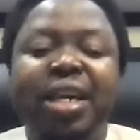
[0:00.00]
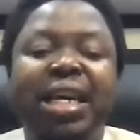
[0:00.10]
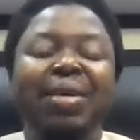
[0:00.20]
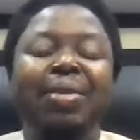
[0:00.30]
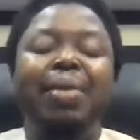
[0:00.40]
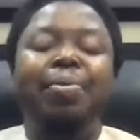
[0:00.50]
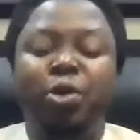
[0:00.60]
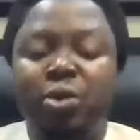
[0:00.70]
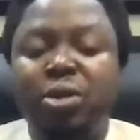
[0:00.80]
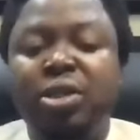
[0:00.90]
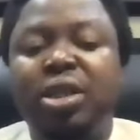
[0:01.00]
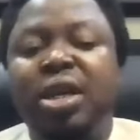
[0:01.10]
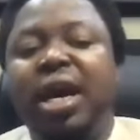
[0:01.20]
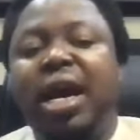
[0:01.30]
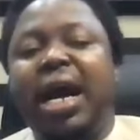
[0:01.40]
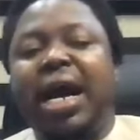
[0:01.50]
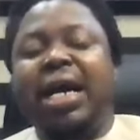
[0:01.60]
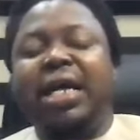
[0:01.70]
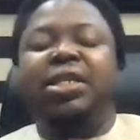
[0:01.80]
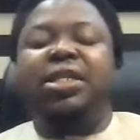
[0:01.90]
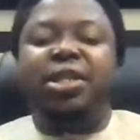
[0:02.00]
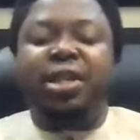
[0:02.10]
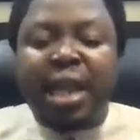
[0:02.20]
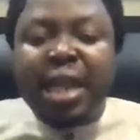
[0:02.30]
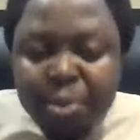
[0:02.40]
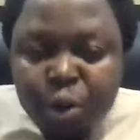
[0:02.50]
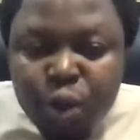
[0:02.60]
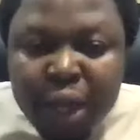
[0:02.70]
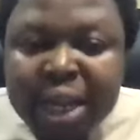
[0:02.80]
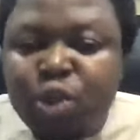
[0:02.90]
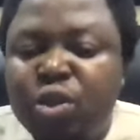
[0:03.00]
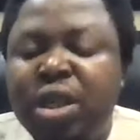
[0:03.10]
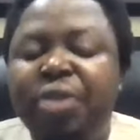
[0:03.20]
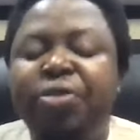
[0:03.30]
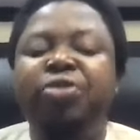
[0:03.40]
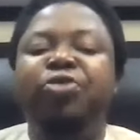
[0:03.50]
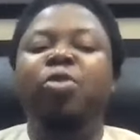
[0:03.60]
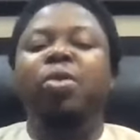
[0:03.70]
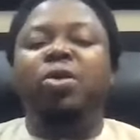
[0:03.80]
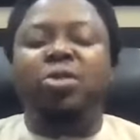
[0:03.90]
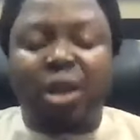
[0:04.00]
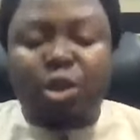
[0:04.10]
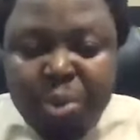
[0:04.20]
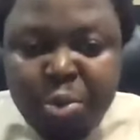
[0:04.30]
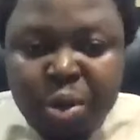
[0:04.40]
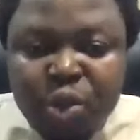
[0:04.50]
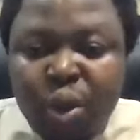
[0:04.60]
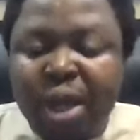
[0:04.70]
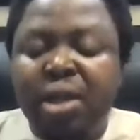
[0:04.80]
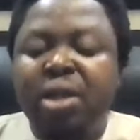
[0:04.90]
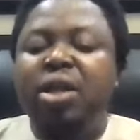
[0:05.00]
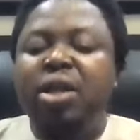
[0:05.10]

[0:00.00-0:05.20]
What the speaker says: Give them their bottles and let them know that they need to give 4 bottles out to people as well.